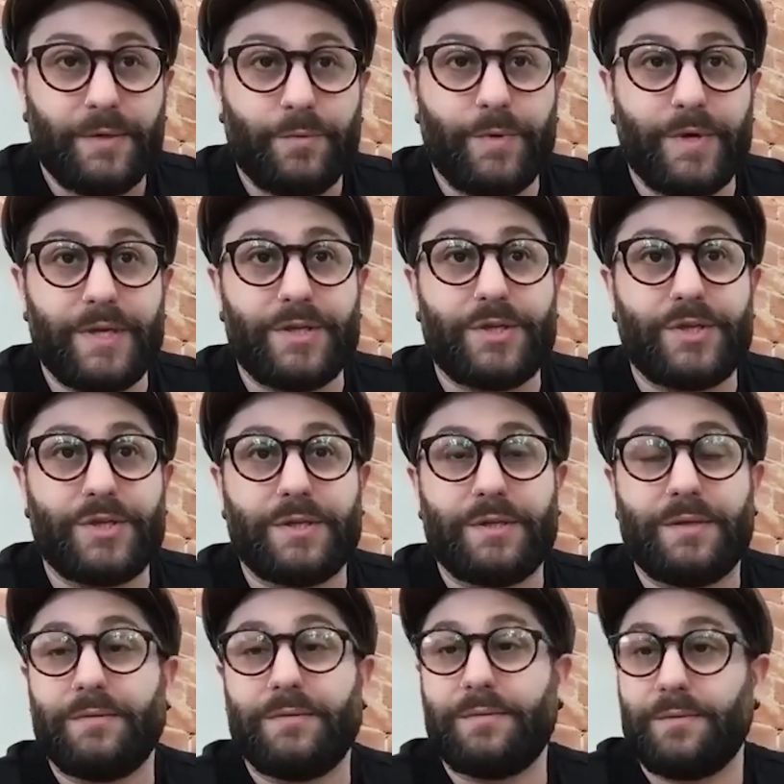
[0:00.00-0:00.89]

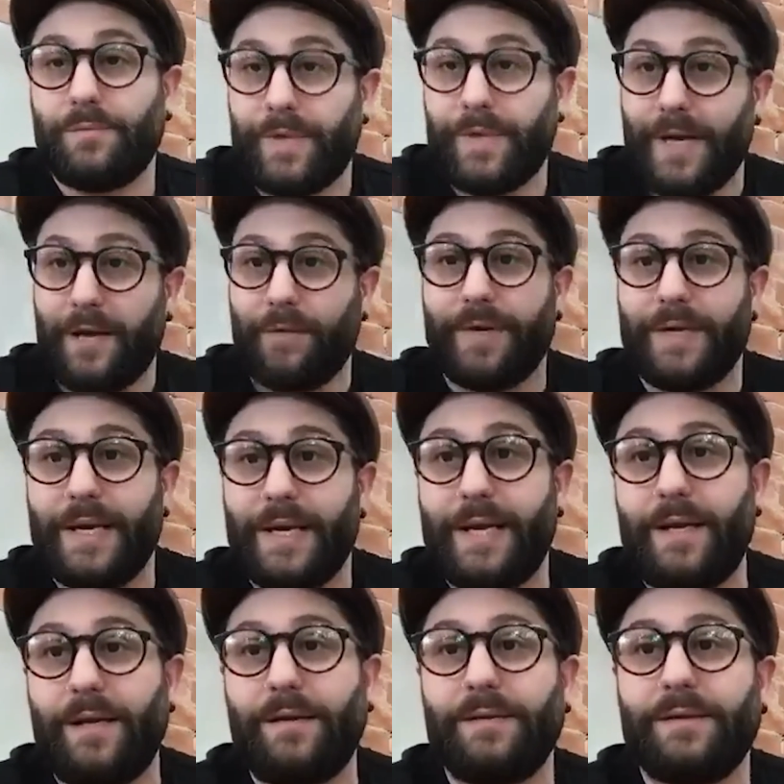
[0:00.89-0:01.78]
which we are in
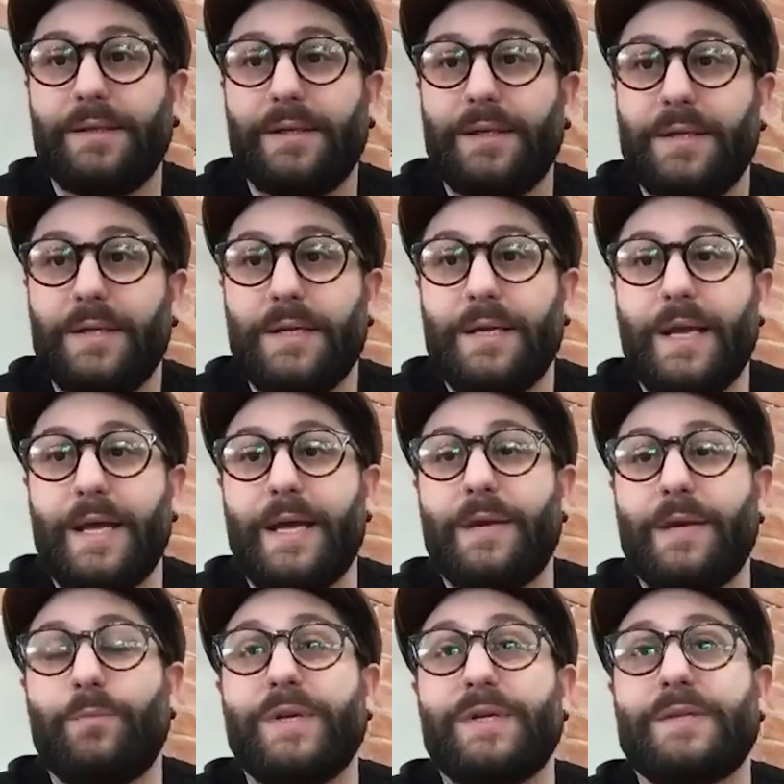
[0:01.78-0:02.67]
now,
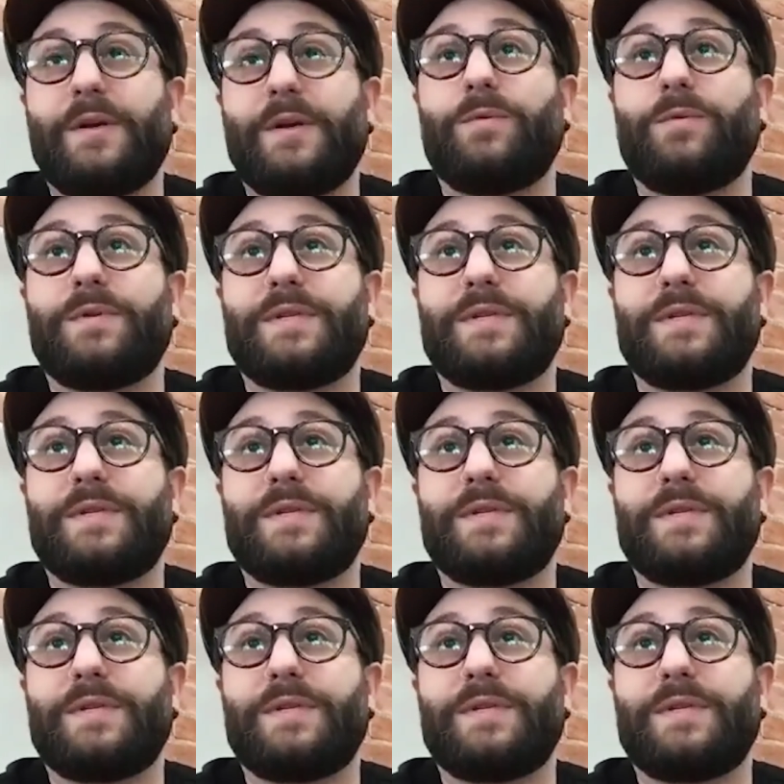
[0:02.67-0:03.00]
and we sold